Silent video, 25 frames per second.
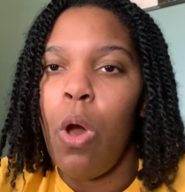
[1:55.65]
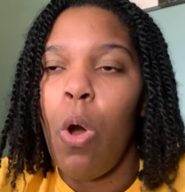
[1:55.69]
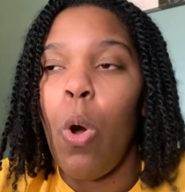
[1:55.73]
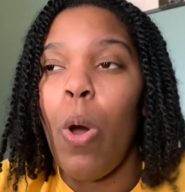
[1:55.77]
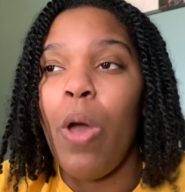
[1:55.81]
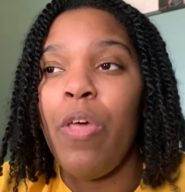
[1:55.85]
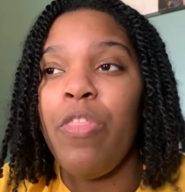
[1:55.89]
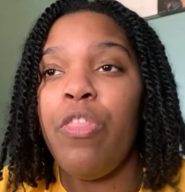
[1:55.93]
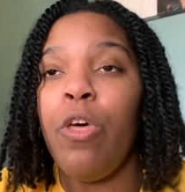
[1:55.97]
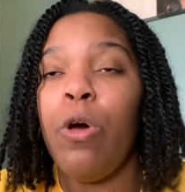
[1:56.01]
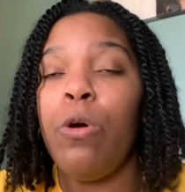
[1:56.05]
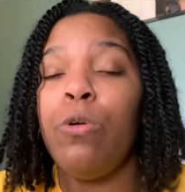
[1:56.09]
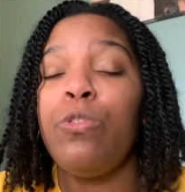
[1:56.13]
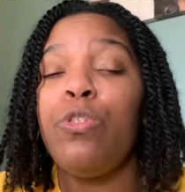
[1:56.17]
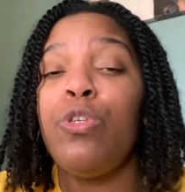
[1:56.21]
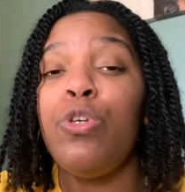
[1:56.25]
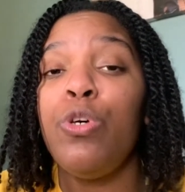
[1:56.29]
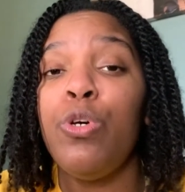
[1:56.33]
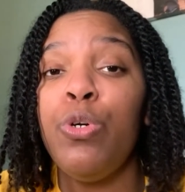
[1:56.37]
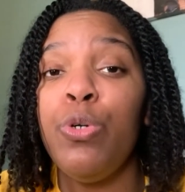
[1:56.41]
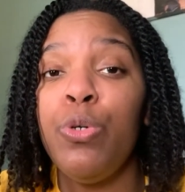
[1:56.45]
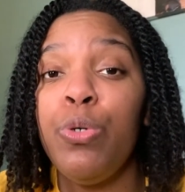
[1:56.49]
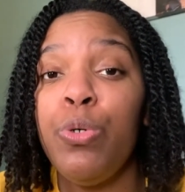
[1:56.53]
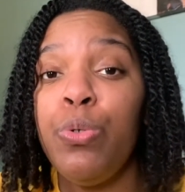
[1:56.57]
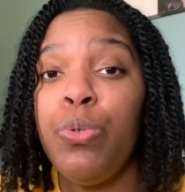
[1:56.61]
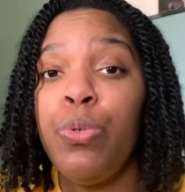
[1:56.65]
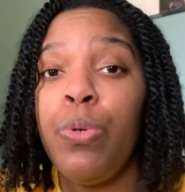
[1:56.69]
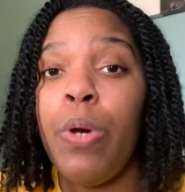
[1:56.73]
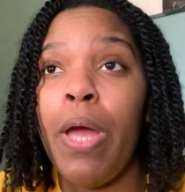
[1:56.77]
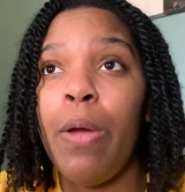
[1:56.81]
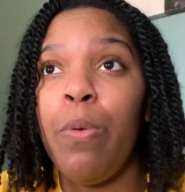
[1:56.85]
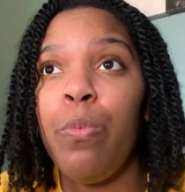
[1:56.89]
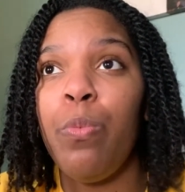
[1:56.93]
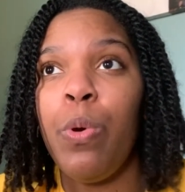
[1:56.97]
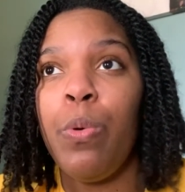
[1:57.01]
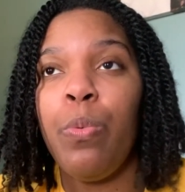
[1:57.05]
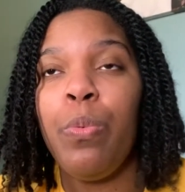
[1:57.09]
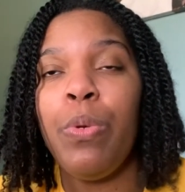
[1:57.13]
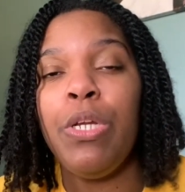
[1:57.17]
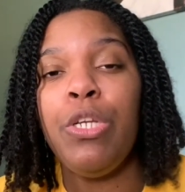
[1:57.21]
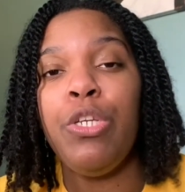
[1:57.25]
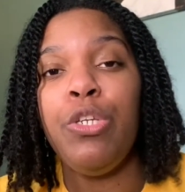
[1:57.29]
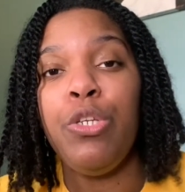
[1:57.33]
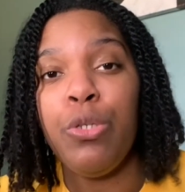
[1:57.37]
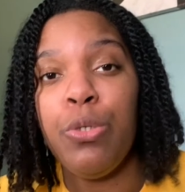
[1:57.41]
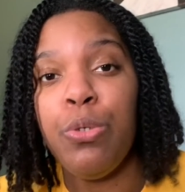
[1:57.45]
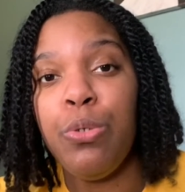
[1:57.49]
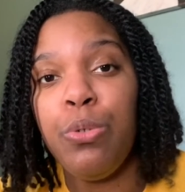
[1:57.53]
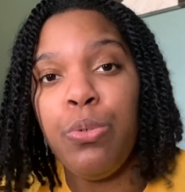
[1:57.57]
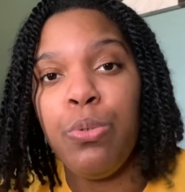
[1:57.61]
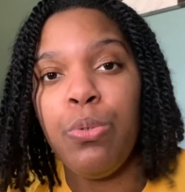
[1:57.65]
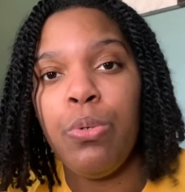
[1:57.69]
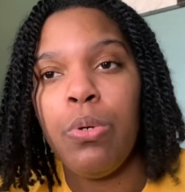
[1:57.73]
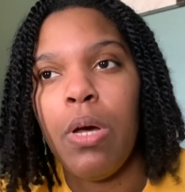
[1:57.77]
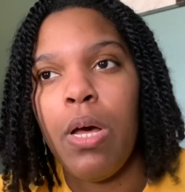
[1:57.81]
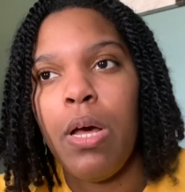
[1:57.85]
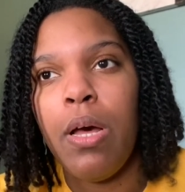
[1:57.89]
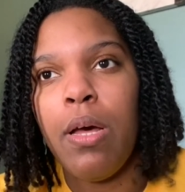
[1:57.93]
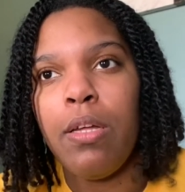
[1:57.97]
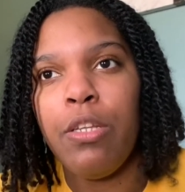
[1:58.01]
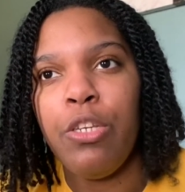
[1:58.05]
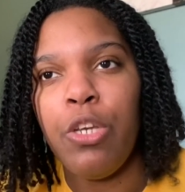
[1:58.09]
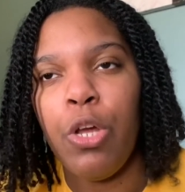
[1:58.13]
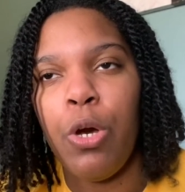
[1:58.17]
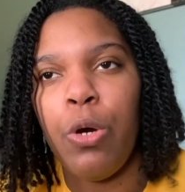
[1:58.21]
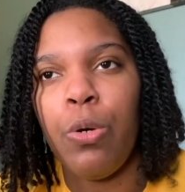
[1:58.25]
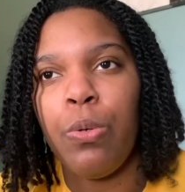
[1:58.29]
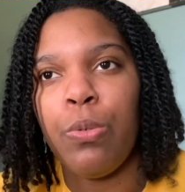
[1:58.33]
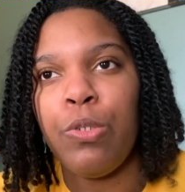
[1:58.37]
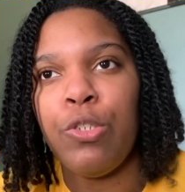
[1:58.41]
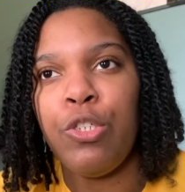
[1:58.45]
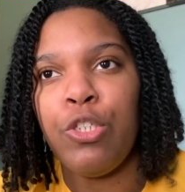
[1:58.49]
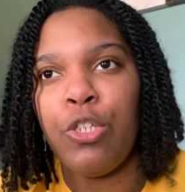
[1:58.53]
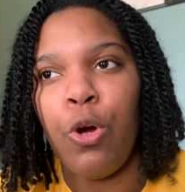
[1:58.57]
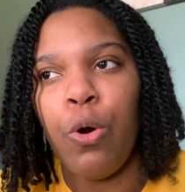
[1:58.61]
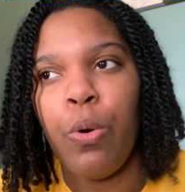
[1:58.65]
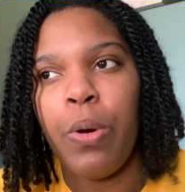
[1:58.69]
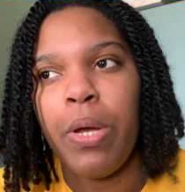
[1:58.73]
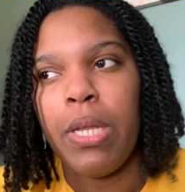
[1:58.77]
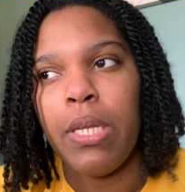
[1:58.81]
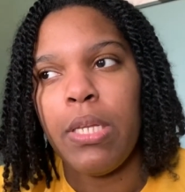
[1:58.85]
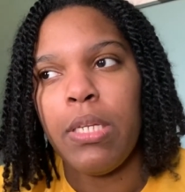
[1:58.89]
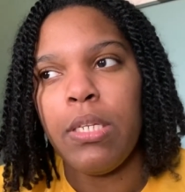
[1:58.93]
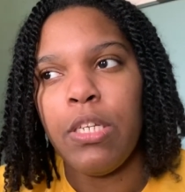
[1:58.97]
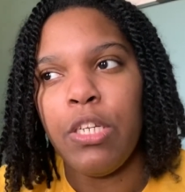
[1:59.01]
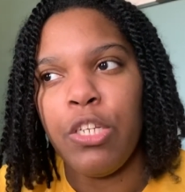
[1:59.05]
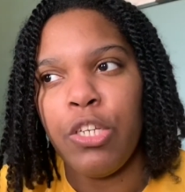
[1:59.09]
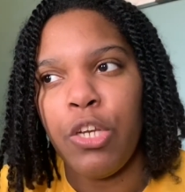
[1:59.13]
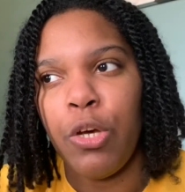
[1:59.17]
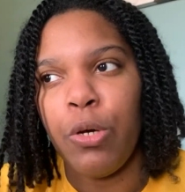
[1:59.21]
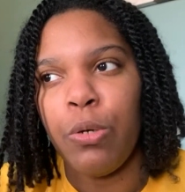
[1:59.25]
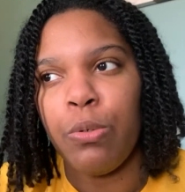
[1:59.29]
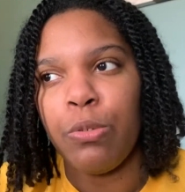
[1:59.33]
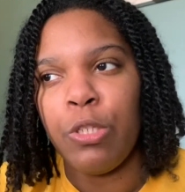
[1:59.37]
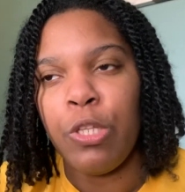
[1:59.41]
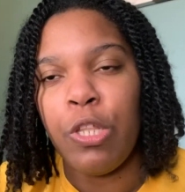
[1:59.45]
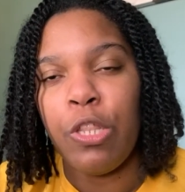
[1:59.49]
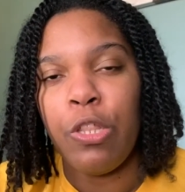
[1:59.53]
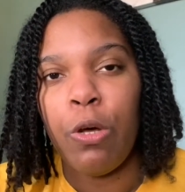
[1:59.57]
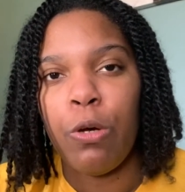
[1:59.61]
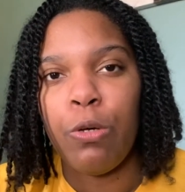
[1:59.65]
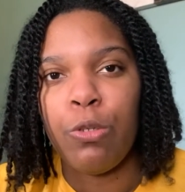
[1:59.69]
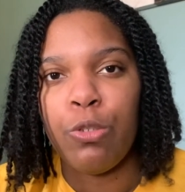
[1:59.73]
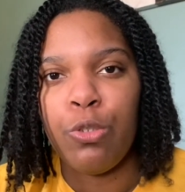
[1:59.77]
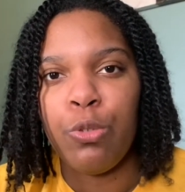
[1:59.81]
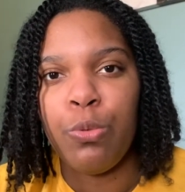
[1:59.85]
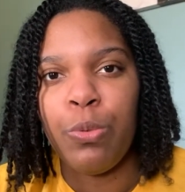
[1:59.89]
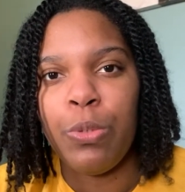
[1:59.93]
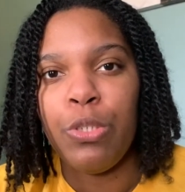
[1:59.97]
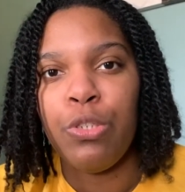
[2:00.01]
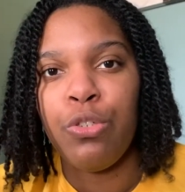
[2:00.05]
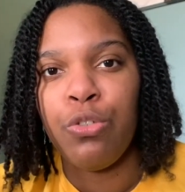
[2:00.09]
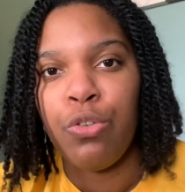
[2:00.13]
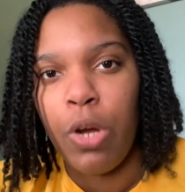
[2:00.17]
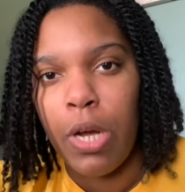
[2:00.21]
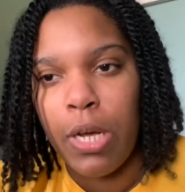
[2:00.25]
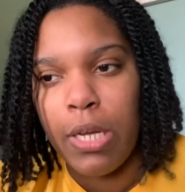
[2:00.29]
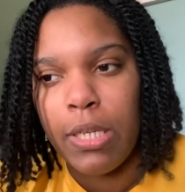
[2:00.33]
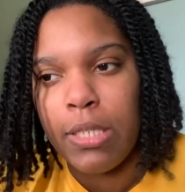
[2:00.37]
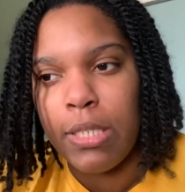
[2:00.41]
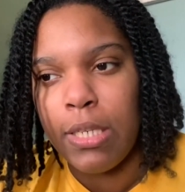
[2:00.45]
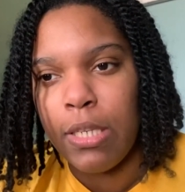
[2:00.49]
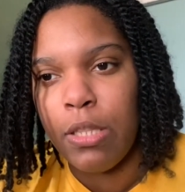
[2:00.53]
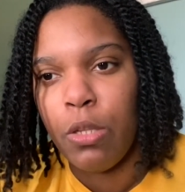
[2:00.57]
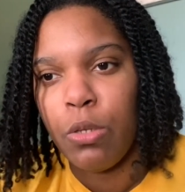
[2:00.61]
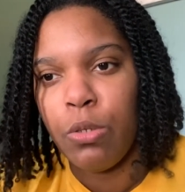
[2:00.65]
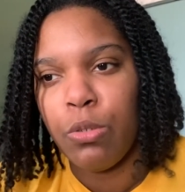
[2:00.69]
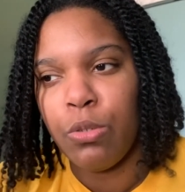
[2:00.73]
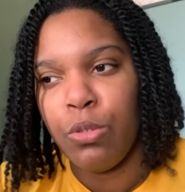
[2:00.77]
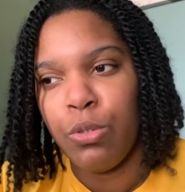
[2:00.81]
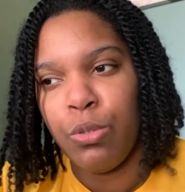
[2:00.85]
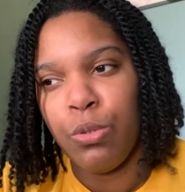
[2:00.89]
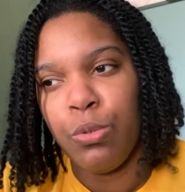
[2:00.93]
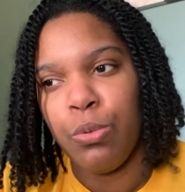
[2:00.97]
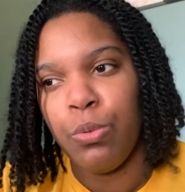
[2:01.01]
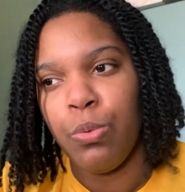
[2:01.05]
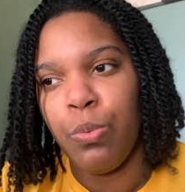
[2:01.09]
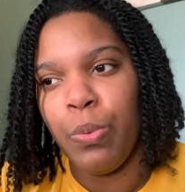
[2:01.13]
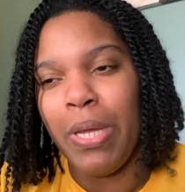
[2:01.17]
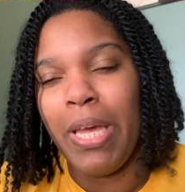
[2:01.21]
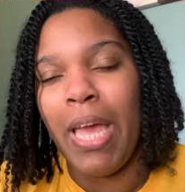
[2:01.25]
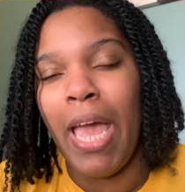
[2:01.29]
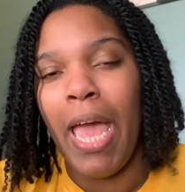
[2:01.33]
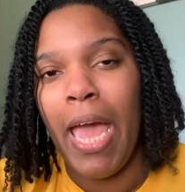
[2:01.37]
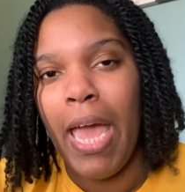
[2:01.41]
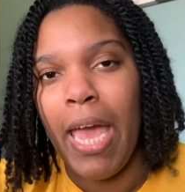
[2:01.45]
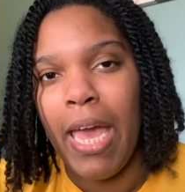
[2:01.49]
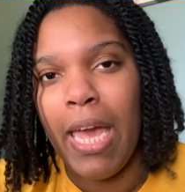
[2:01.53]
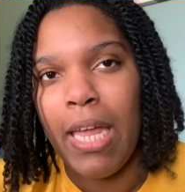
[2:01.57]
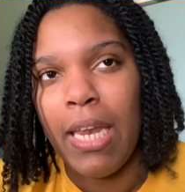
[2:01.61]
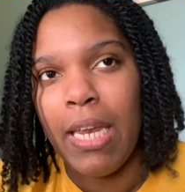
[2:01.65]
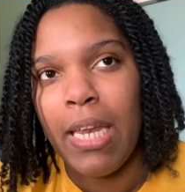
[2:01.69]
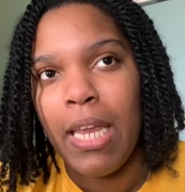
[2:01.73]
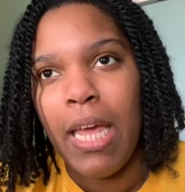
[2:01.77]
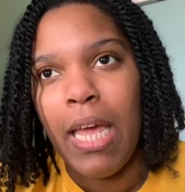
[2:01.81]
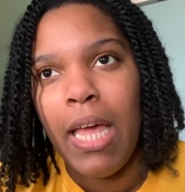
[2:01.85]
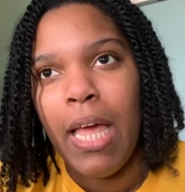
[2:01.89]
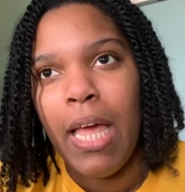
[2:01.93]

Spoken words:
And when we do, show it, to those who we trust and those who we can,